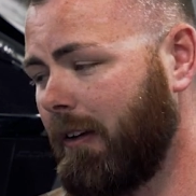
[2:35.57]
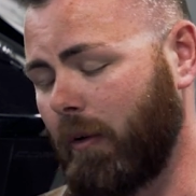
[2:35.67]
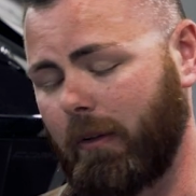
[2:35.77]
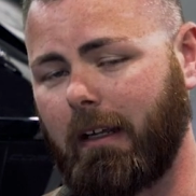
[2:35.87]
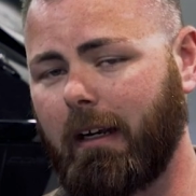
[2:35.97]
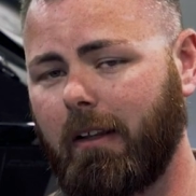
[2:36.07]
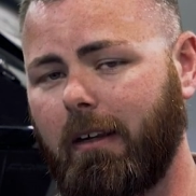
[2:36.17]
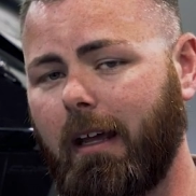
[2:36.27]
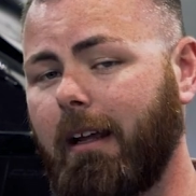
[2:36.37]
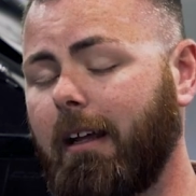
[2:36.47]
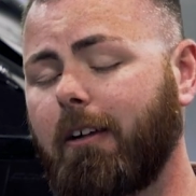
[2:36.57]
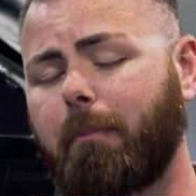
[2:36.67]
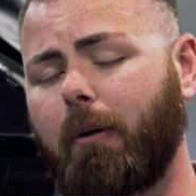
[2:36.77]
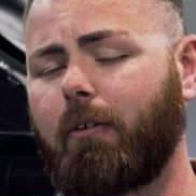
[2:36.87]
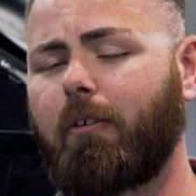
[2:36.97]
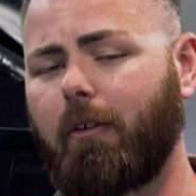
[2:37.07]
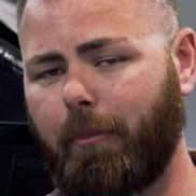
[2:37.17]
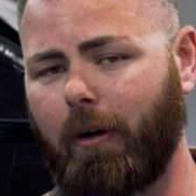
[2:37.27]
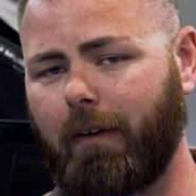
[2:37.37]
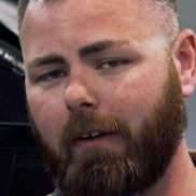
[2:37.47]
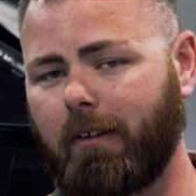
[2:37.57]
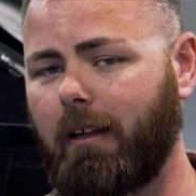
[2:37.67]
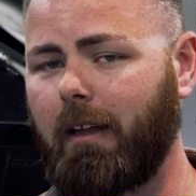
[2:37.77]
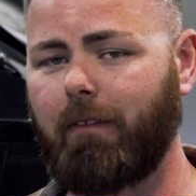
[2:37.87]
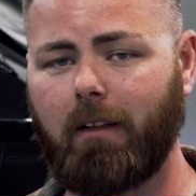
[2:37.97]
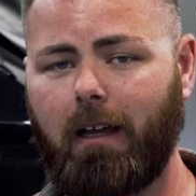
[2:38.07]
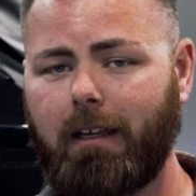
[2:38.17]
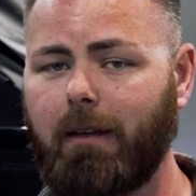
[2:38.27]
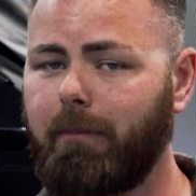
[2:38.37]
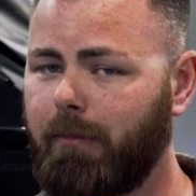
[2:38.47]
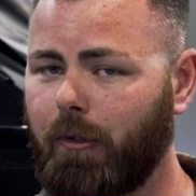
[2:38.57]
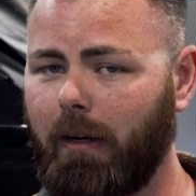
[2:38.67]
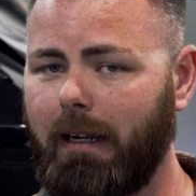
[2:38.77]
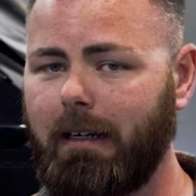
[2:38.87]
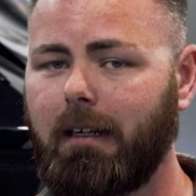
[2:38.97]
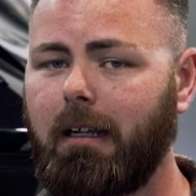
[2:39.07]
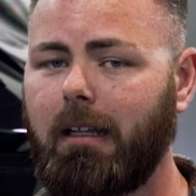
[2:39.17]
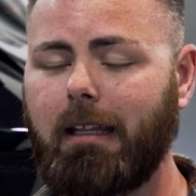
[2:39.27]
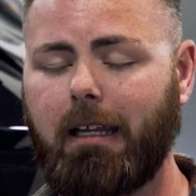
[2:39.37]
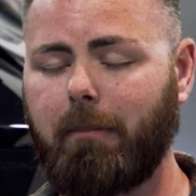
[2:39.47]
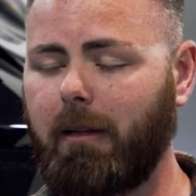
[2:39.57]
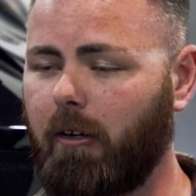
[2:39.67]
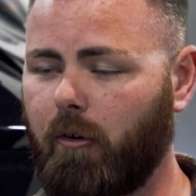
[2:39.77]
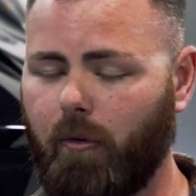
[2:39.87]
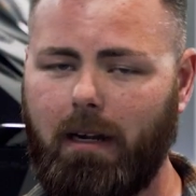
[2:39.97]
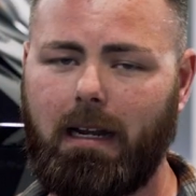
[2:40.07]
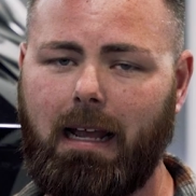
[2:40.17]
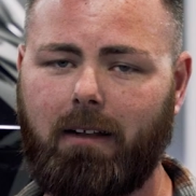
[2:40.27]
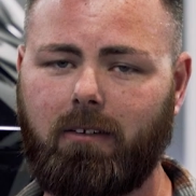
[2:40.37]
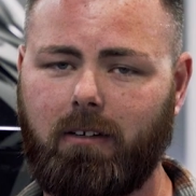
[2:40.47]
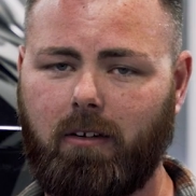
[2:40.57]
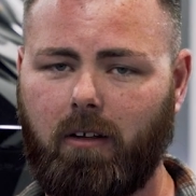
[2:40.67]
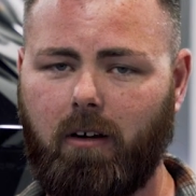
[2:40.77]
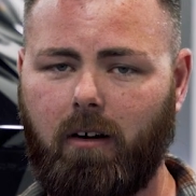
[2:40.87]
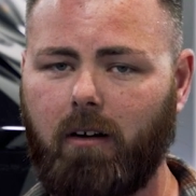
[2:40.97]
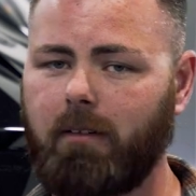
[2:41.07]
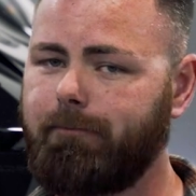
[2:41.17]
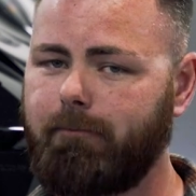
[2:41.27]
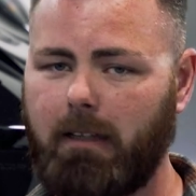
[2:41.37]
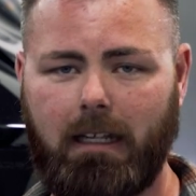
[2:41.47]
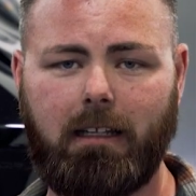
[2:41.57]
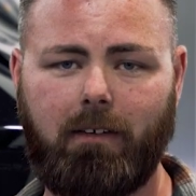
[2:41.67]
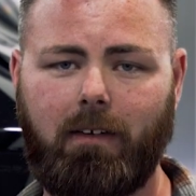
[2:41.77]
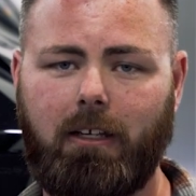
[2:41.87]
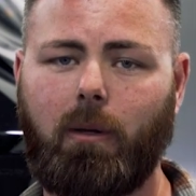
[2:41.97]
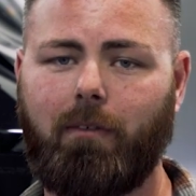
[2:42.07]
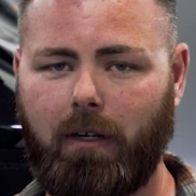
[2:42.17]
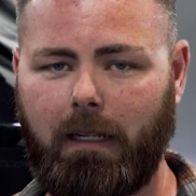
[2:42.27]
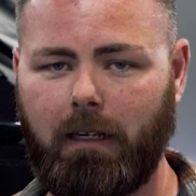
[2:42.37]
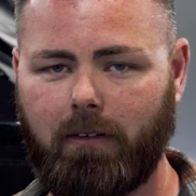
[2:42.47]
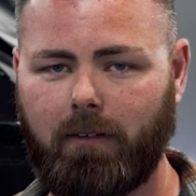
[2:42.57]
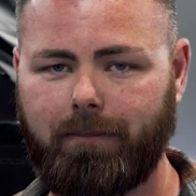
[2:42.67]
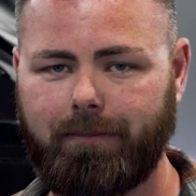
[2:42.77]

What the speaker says: So at the end of the day, it's personal preference. If you like them, great. They can be a great asset to the car in the event you ever need it.